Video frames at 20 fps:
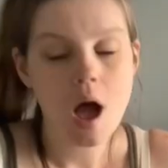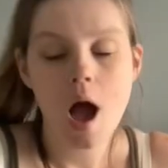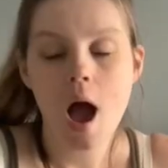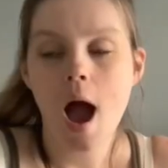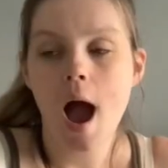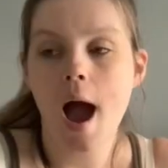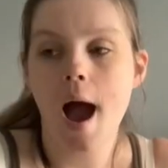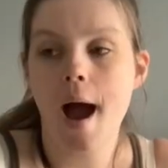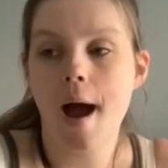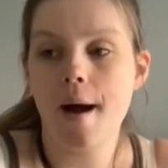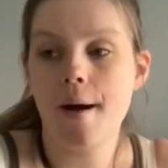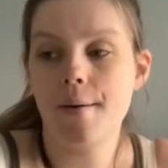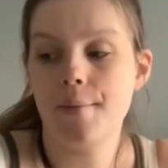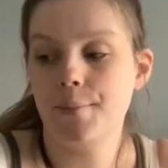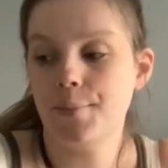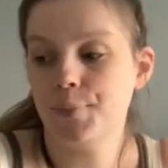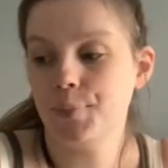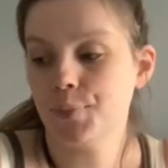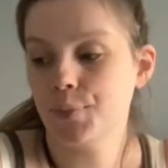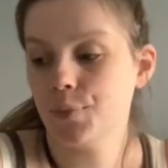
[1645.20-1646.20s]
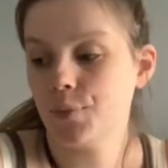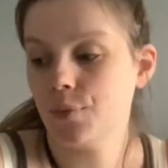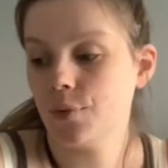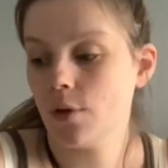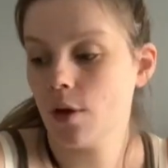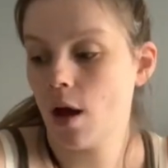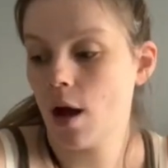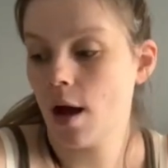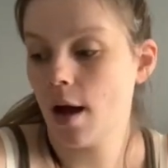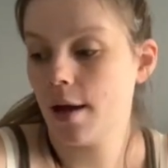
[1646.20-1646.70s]

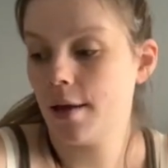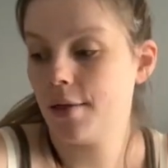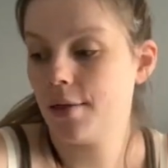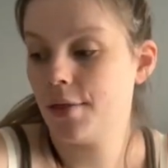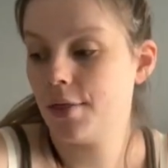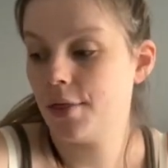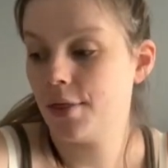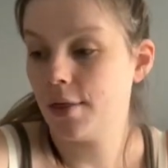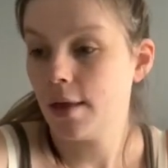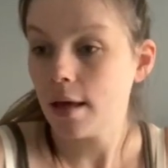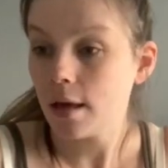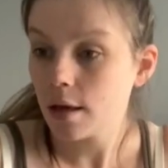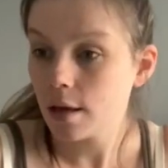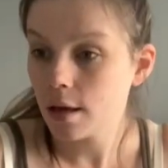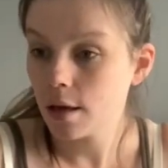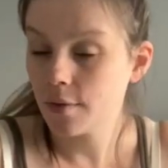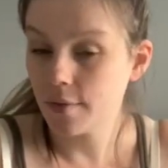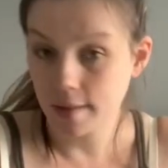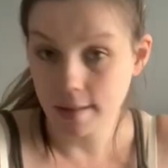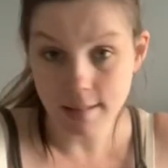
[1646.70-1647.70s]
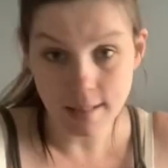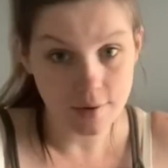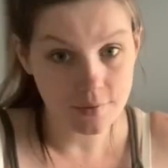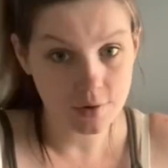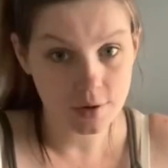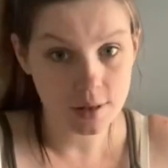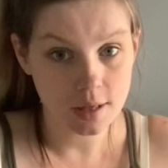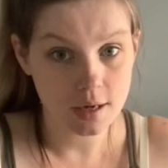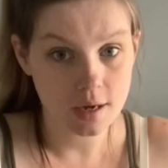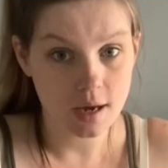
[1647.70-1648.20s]
I think that's
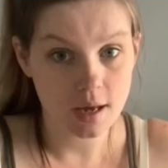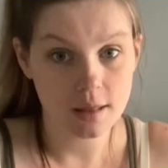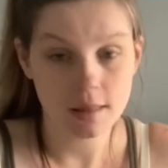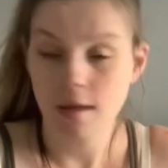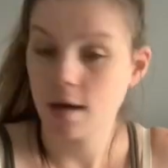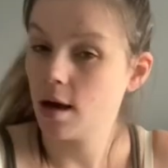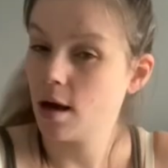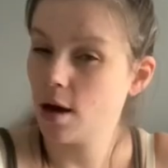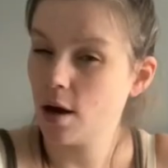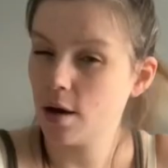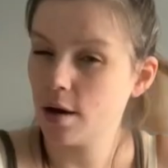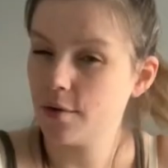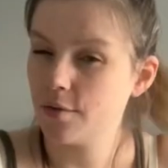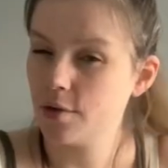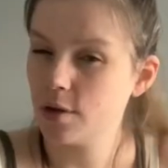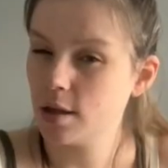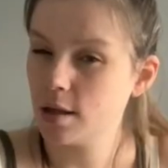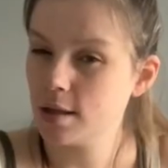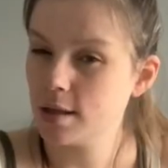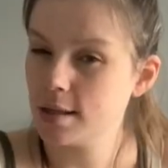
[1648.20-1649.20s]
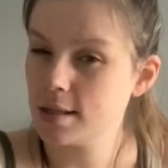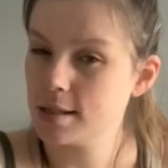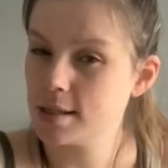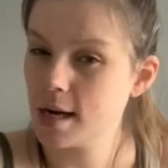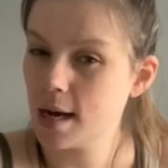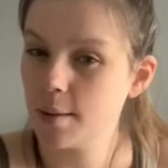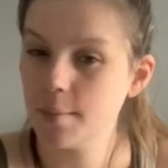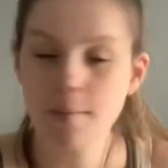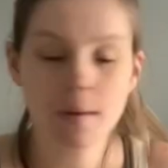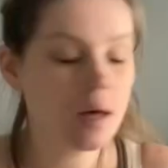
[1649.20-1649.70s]
everything. I think I got everything this
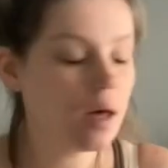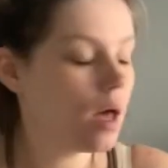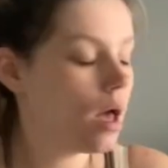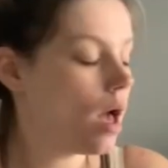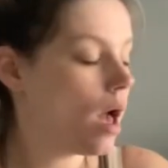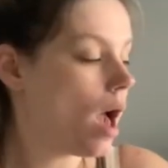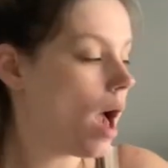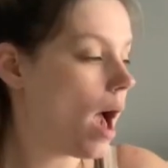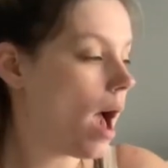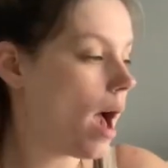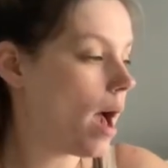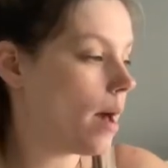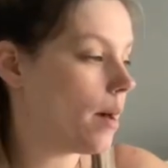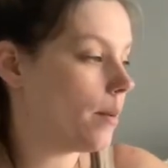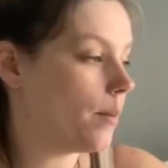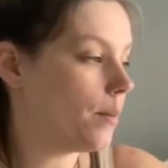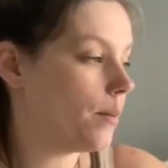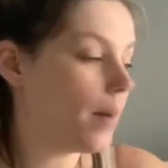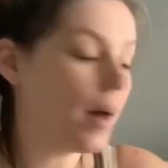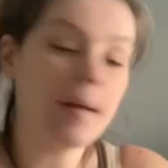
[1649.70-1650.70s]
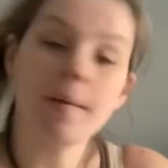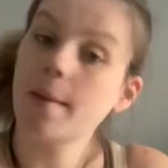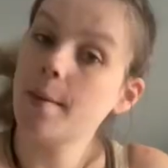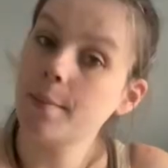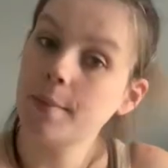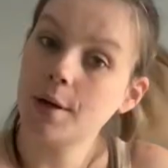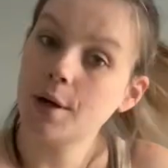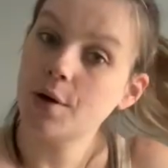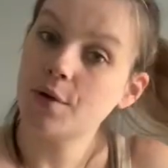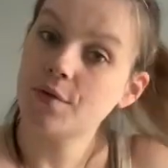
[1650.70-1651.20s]
time. But let
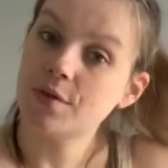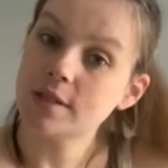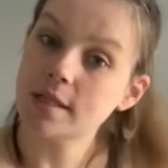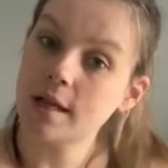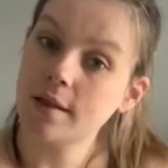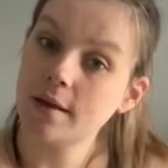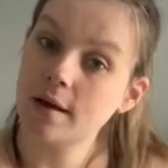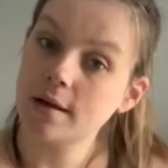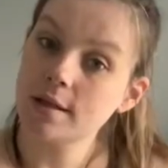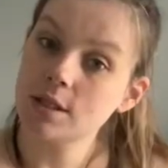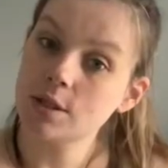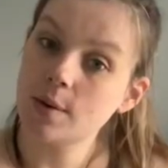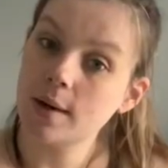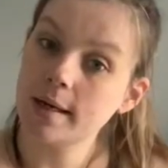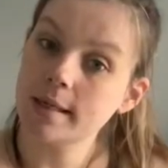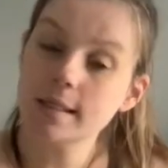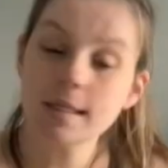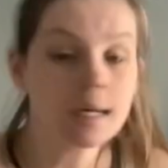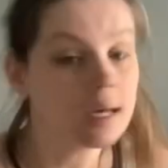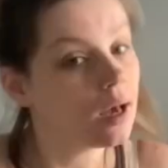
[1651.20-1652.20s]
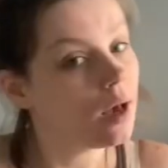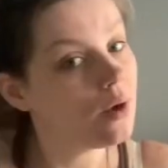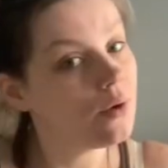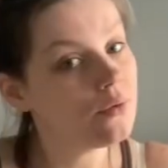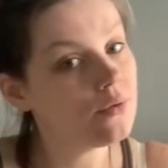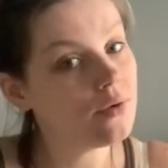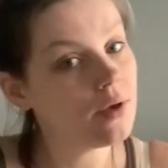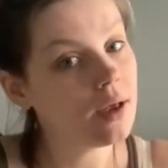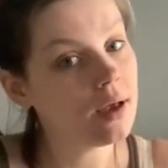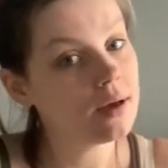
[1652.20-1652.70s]
me know if there's anything else you guys think
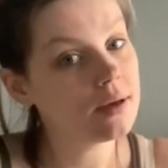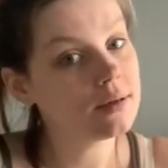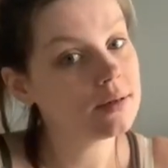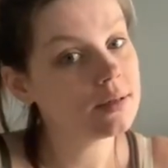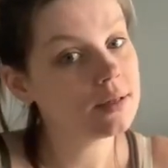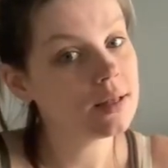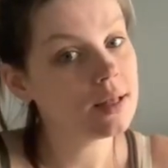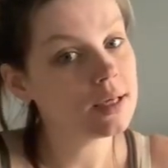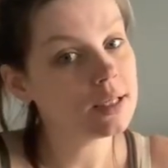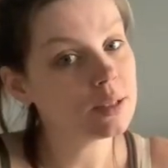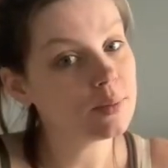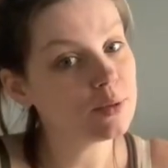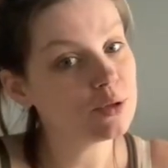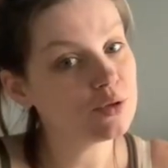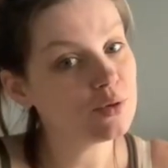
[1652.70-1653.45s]
of, and thanks so much for